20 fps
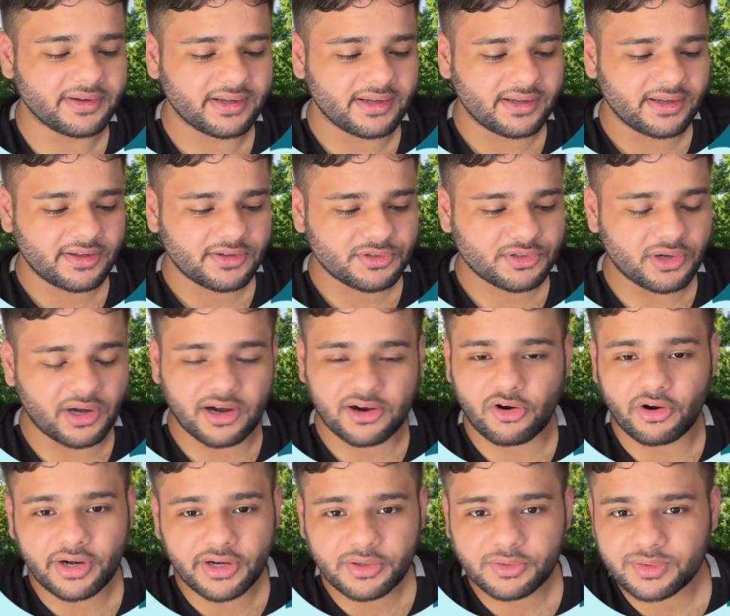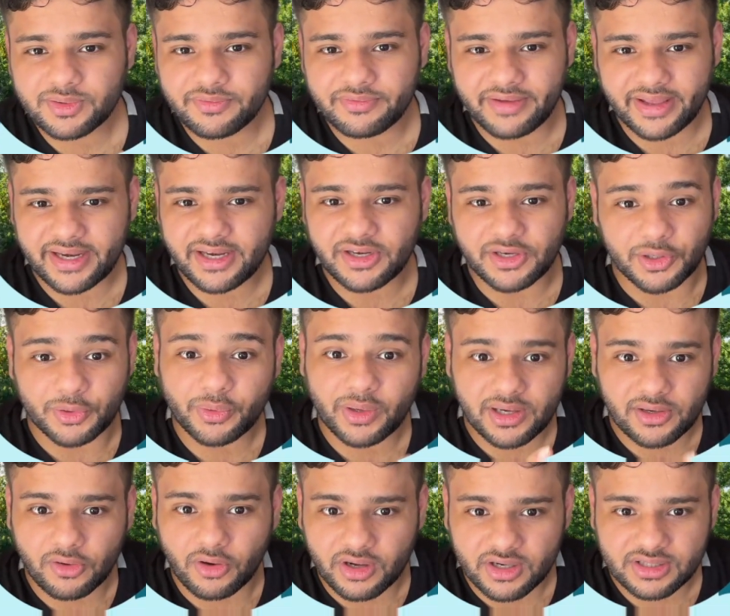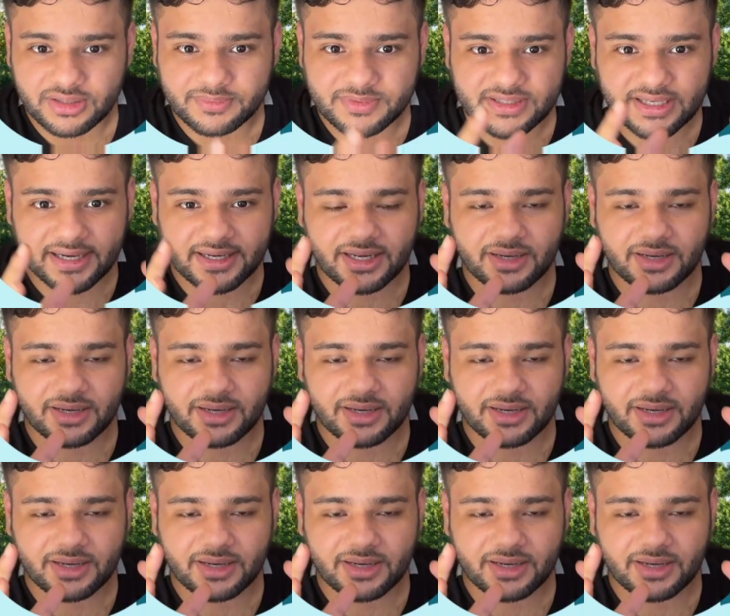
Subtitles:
So according to the very new algorithms that